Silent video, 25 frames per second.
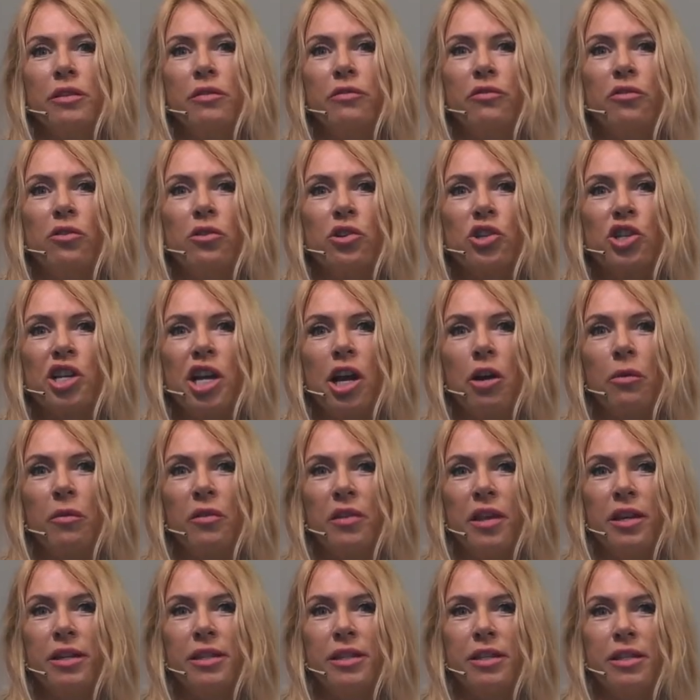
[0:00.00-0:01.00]
for sharing with
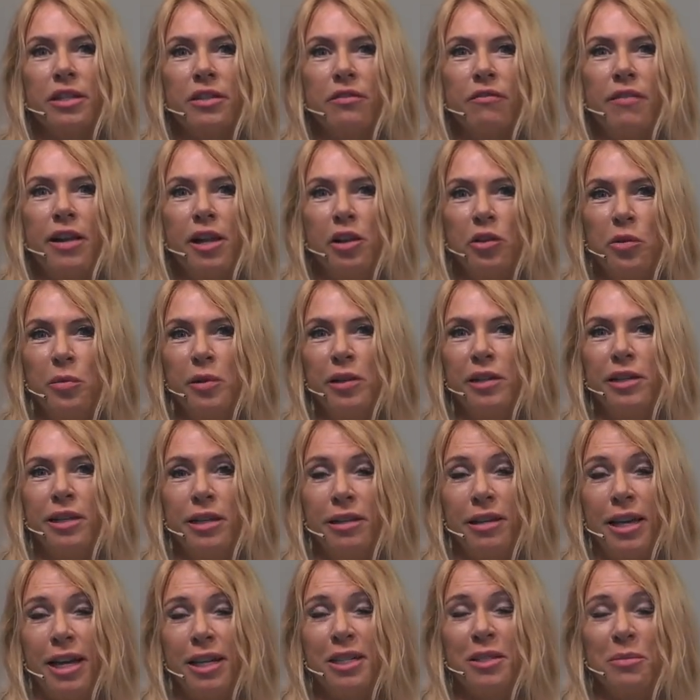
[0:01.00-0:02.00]
us this valuable
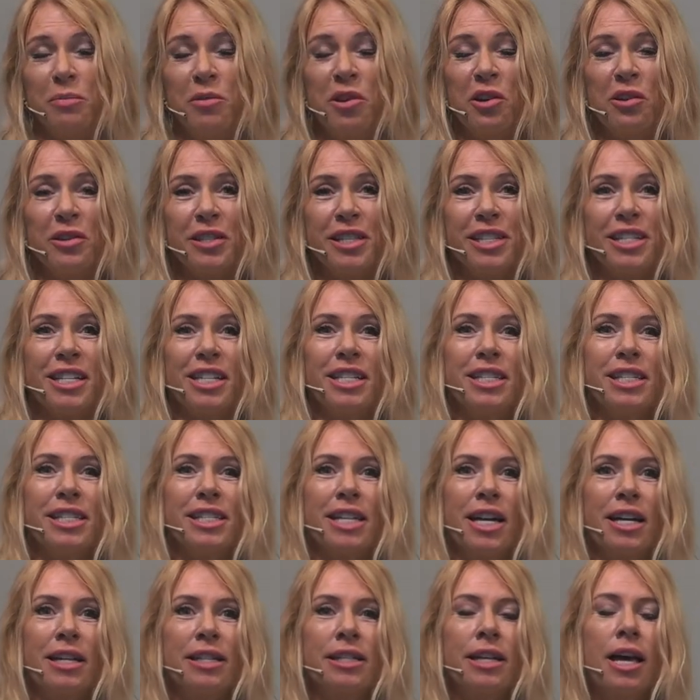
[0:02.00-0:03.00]
experience and
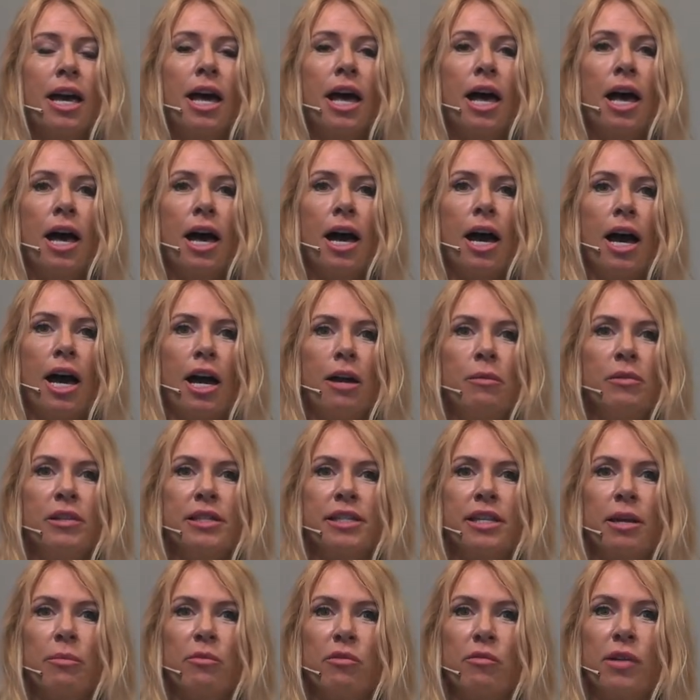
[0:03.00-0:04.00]
insight. I
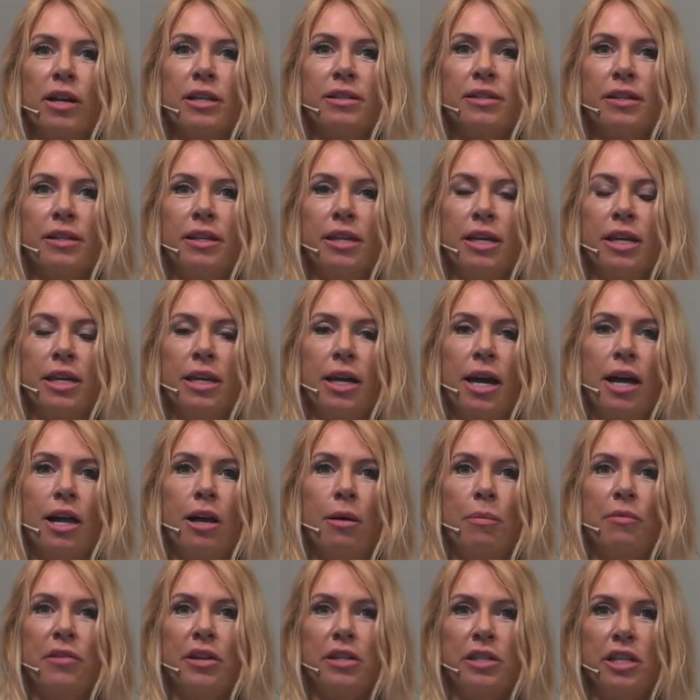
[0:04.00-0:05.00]
will summarize the
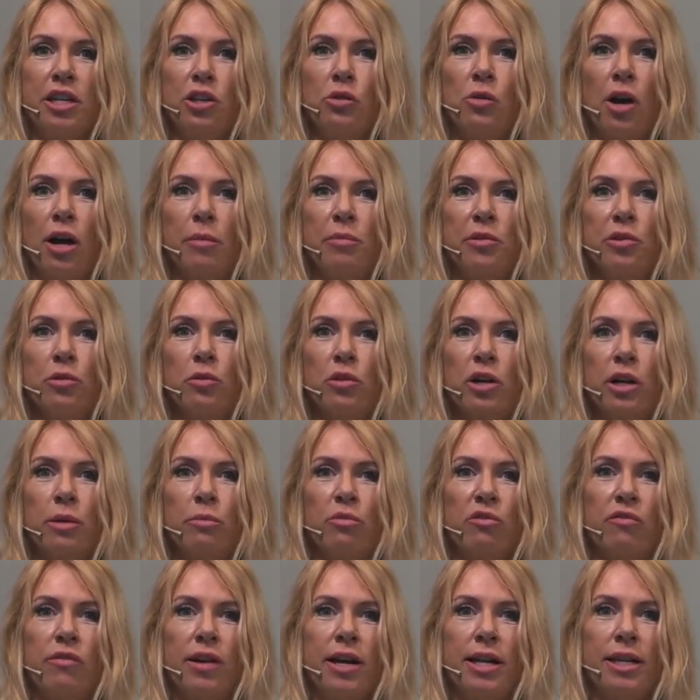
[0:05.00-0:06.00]
help that EU IPO
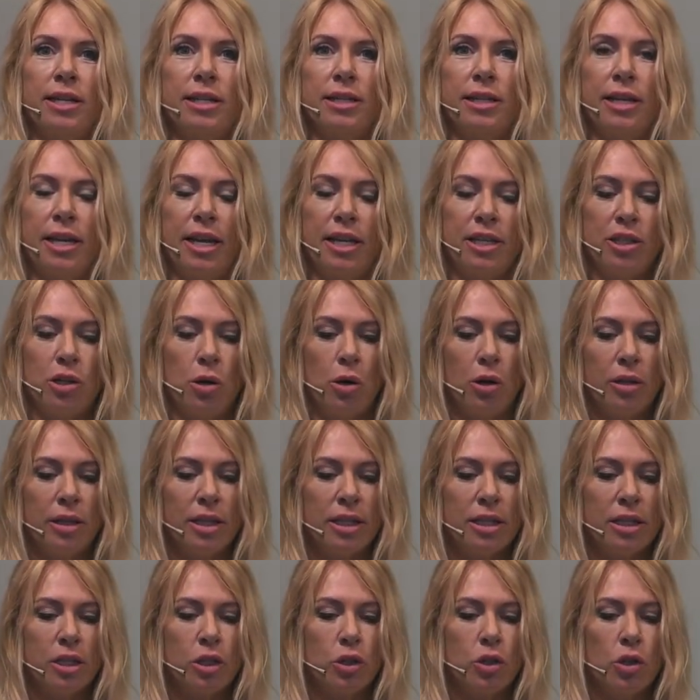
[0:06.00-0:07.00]
can provide later on
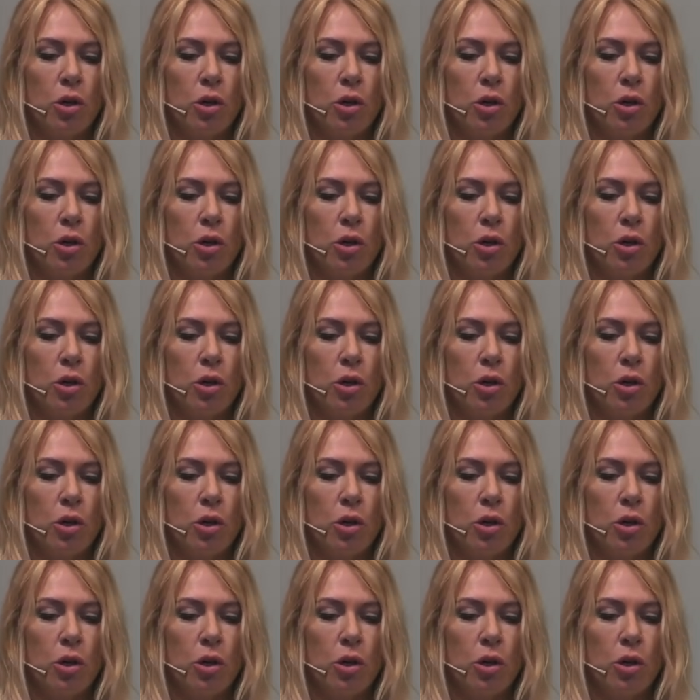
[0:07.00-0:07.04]
in this